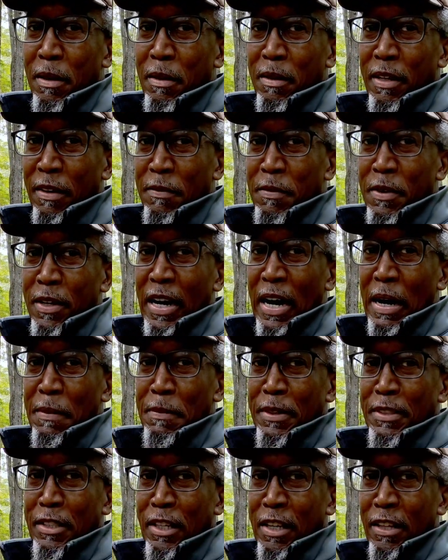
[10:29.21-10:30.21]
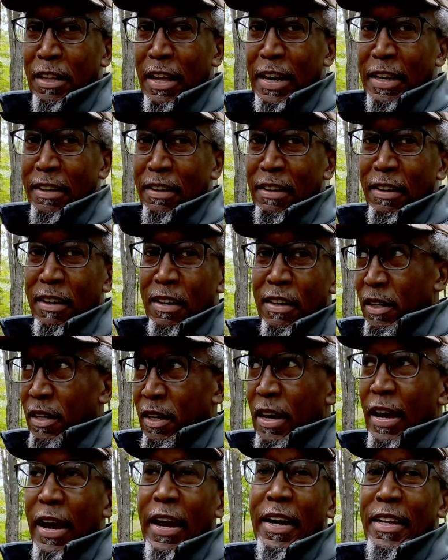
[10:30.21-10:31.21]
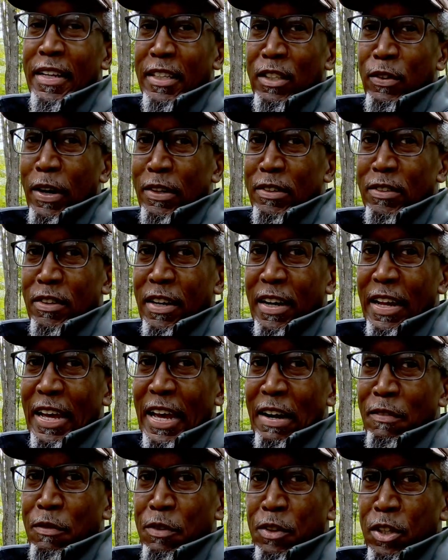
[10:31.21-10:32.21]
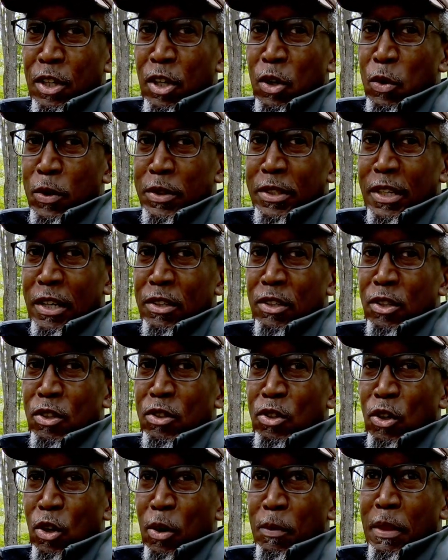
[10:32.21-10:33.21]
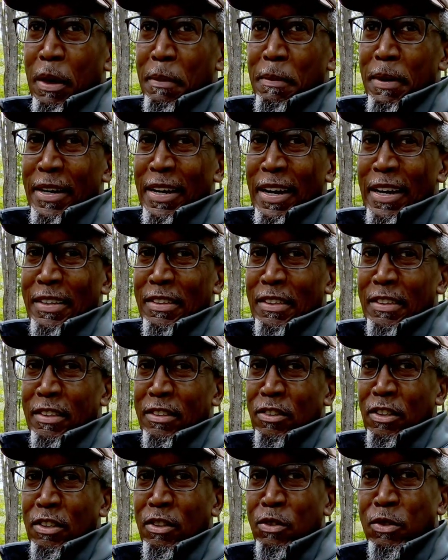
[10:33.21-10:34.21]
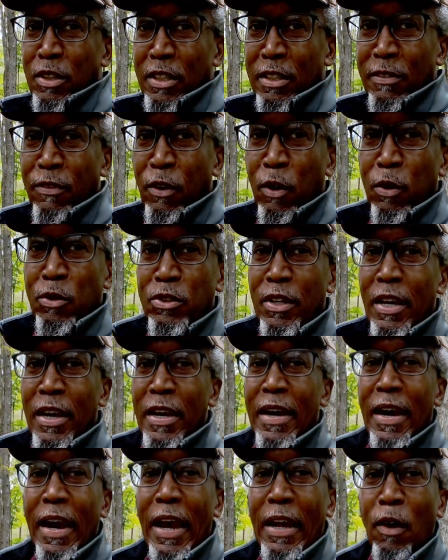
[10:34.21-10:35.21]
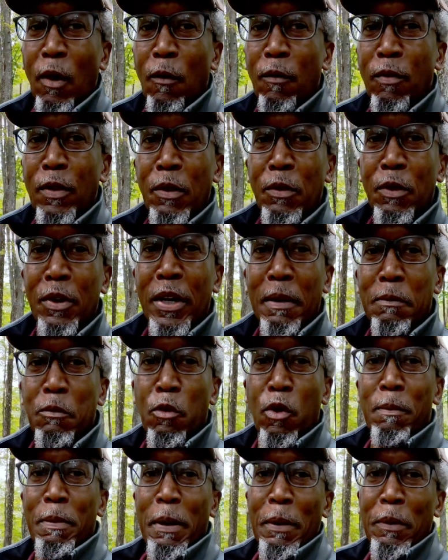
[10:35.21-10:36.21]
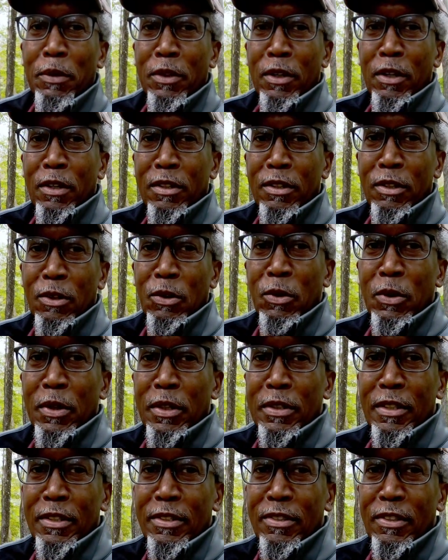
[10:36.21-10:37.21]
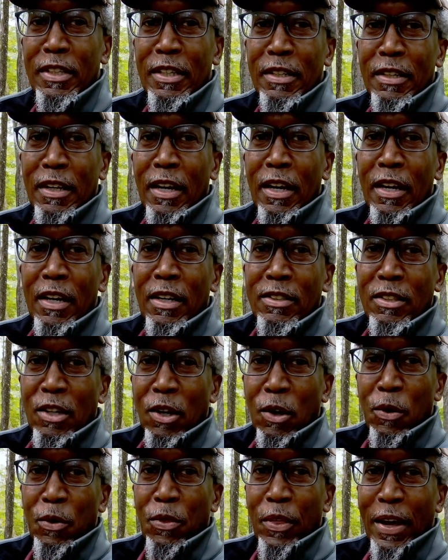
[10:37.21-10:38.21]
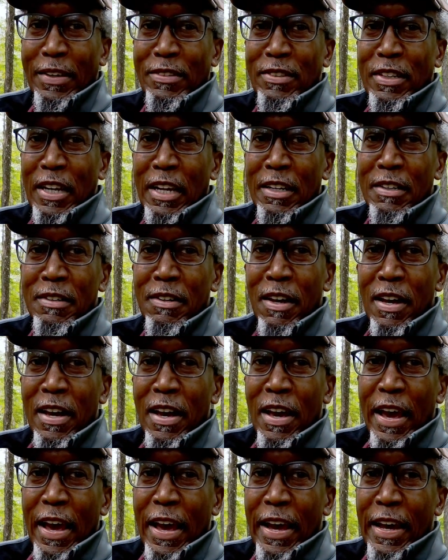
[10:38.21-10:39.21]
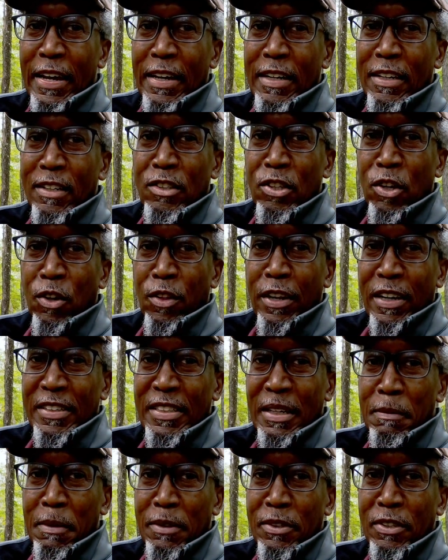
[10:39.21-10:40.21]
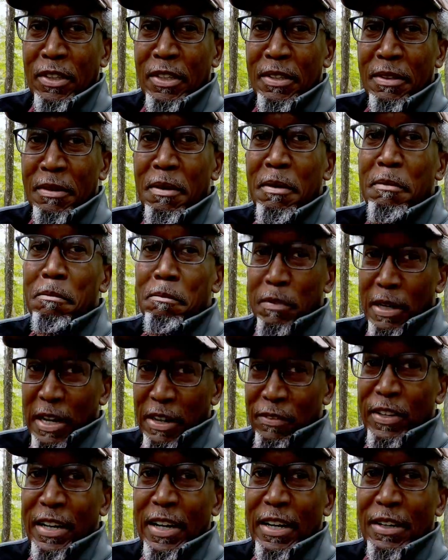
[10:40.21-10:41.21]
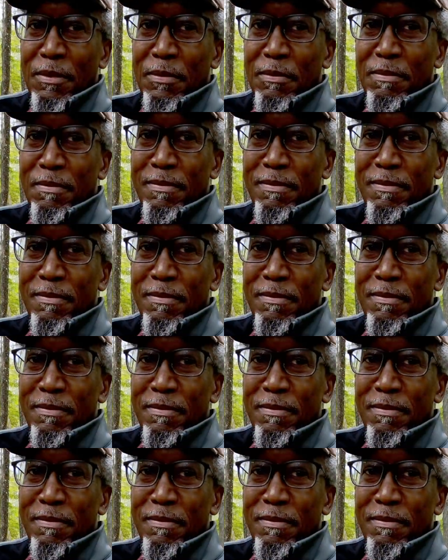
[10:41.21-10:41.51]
give me a comment and a like. Any interaction that I have with you will tell YouTube that my content is interesting to folks, and hopefully we'll get more people to see it. So thanks again, and until the next time I see you, bye for now.